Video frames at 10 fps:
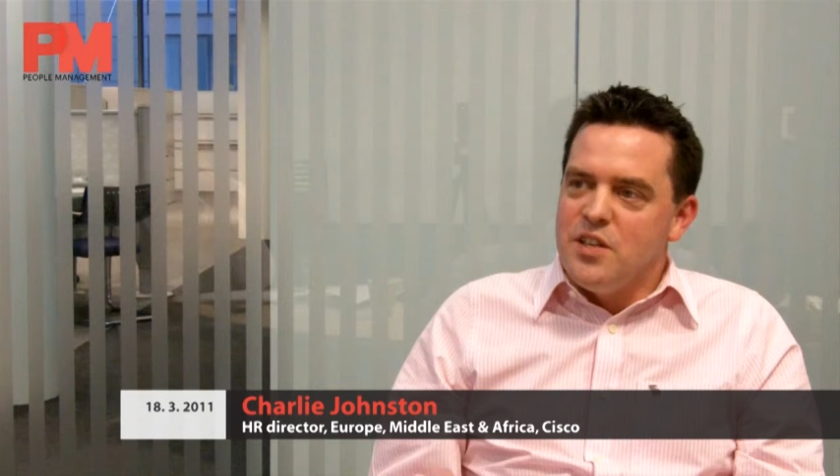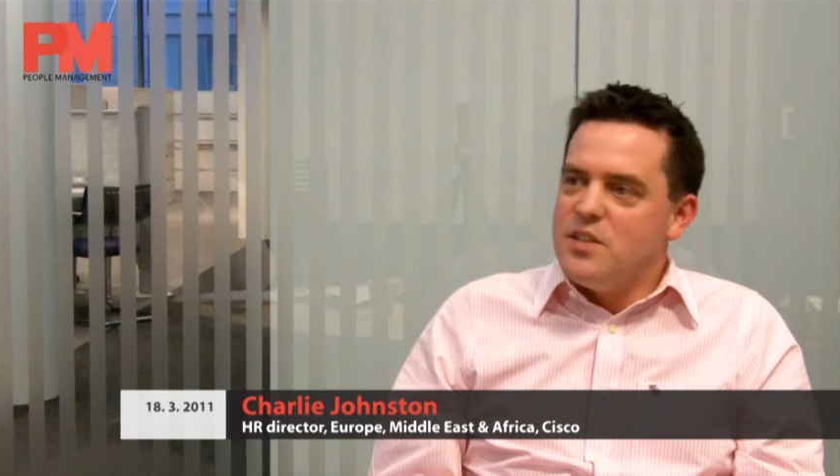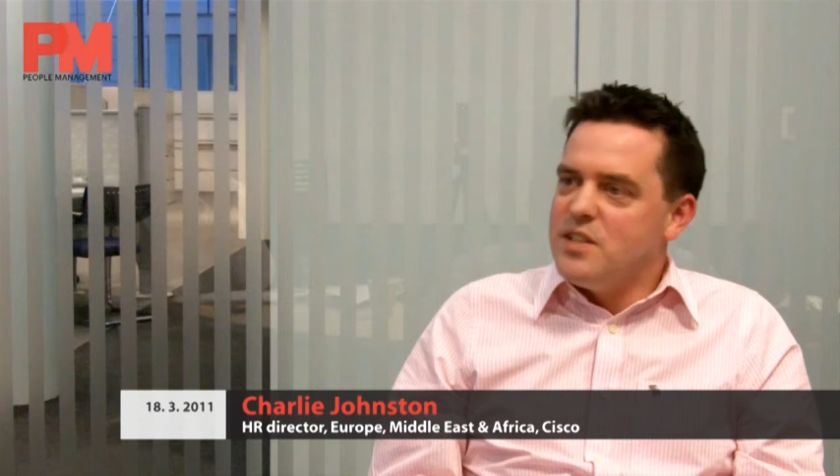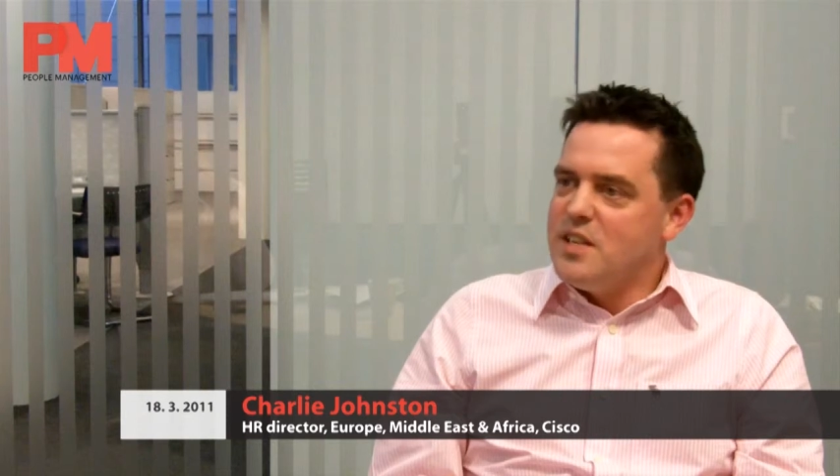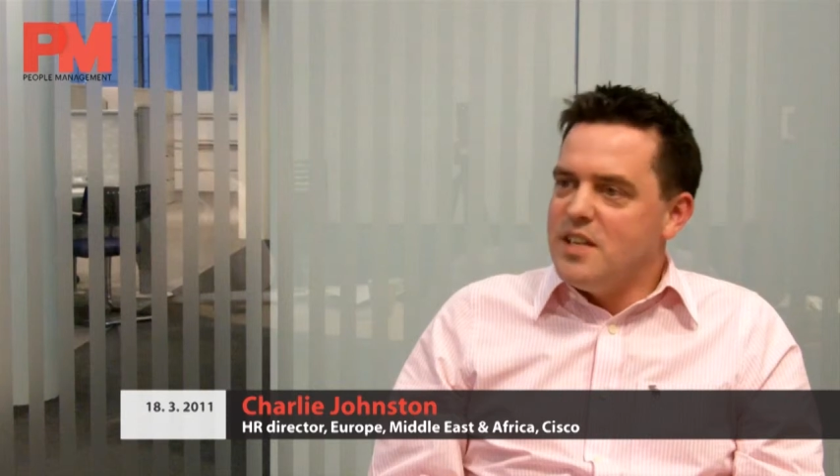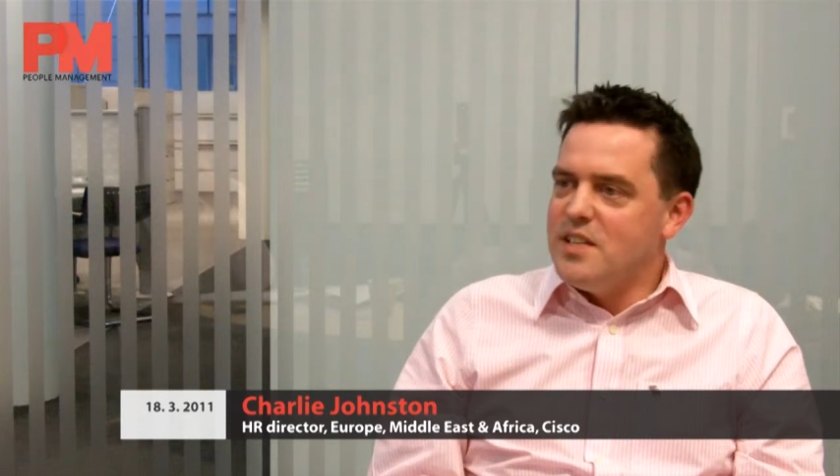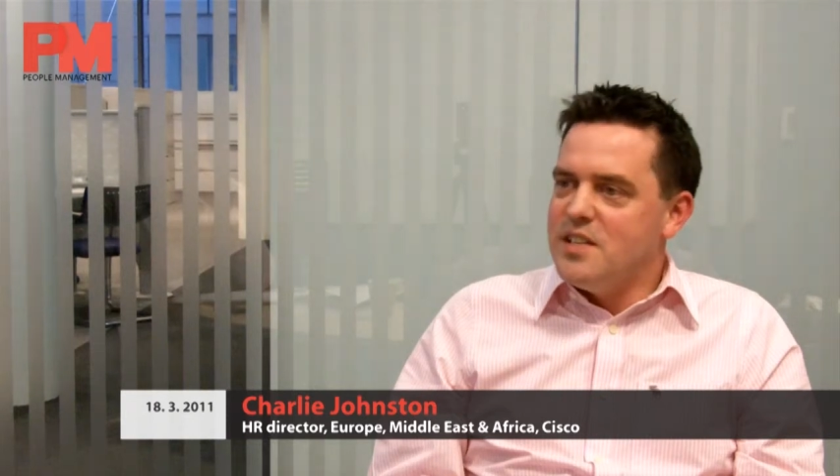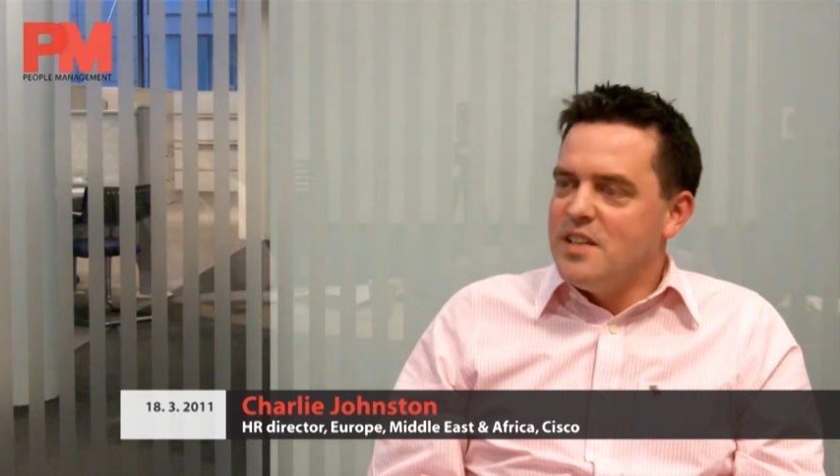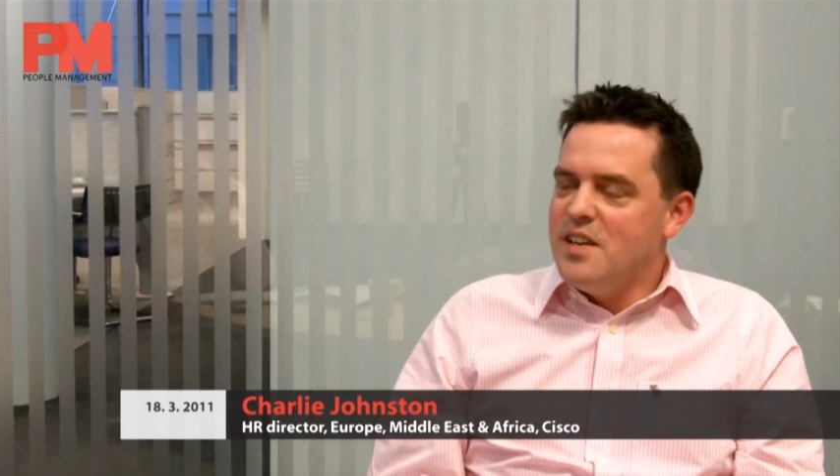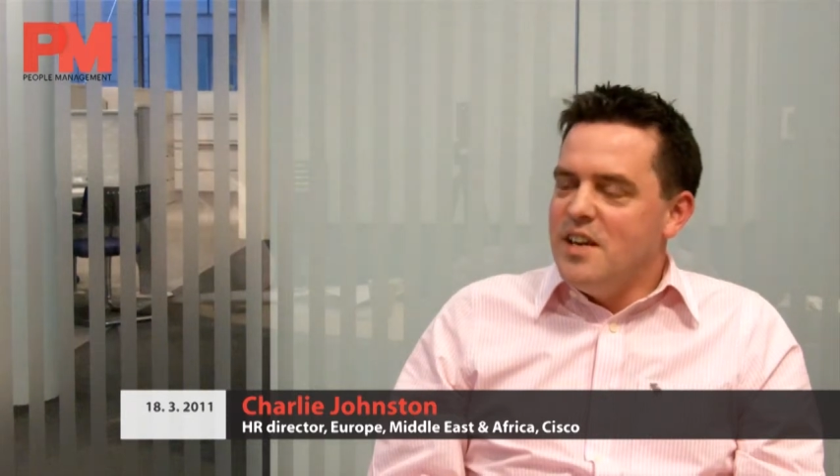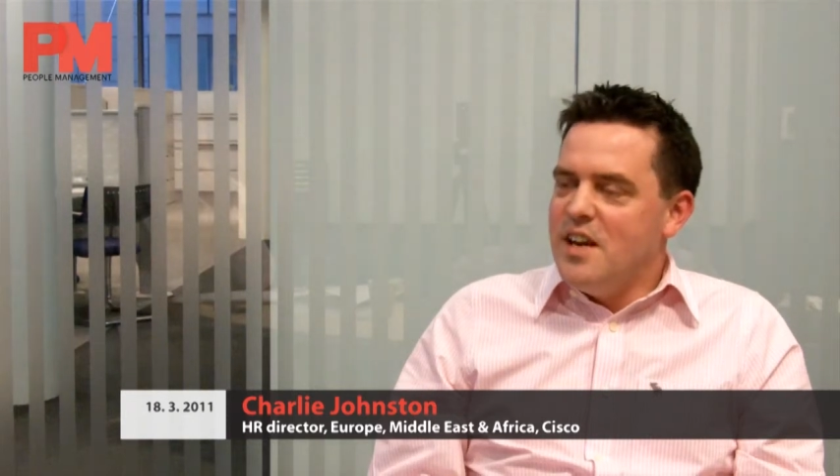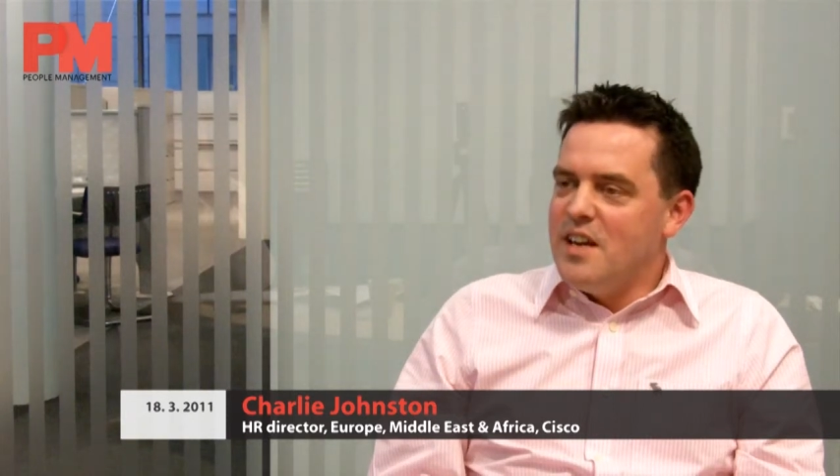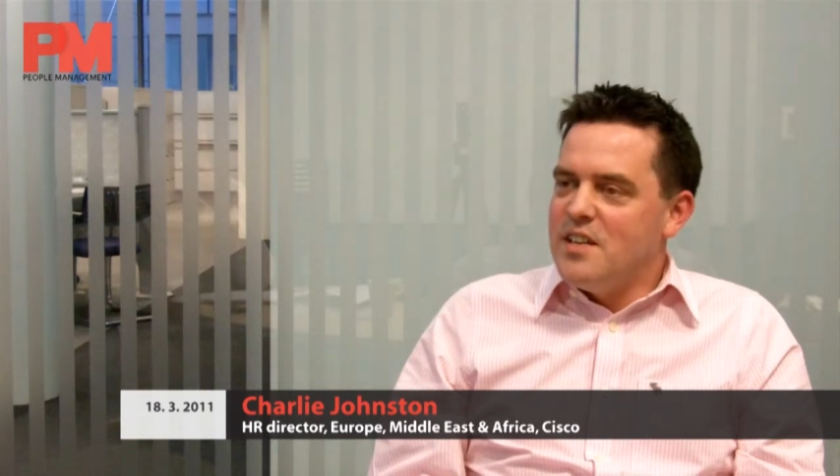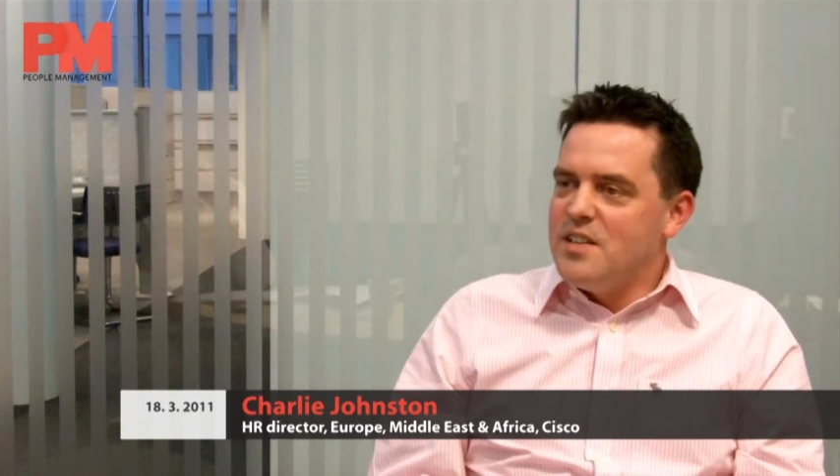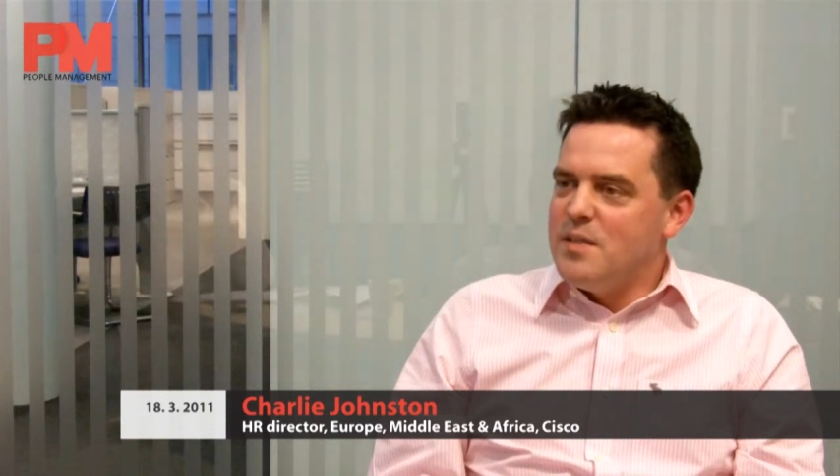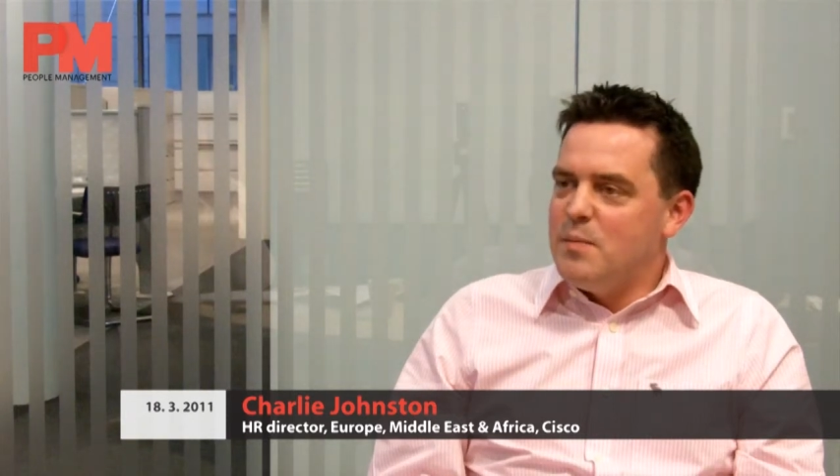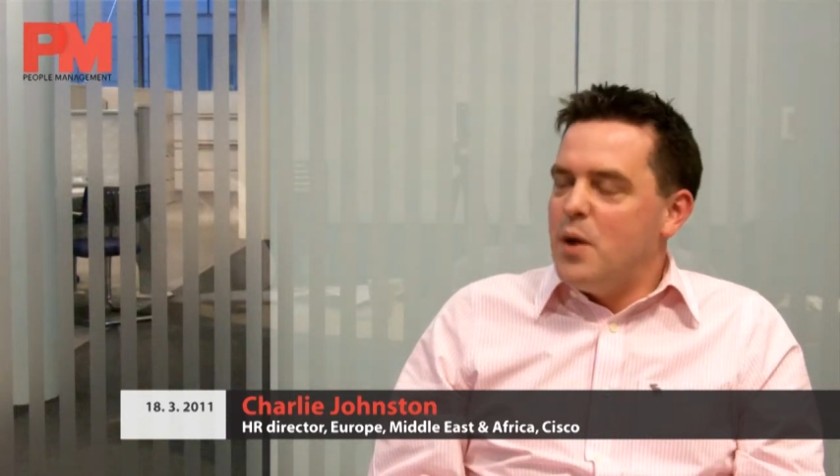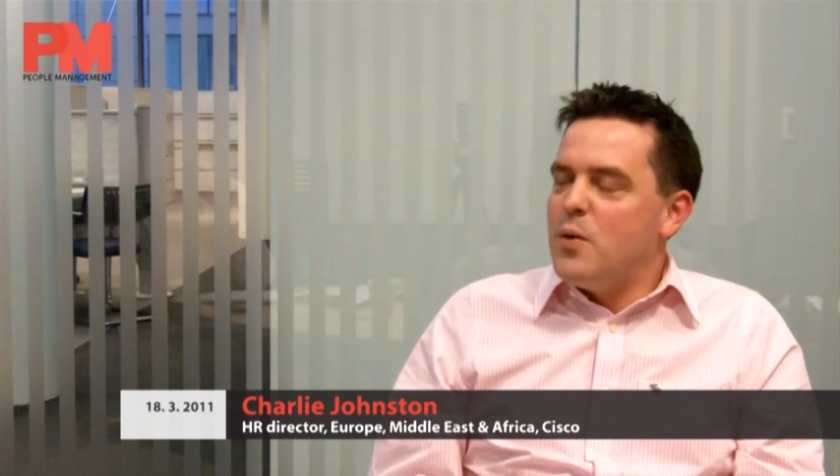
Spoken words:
just as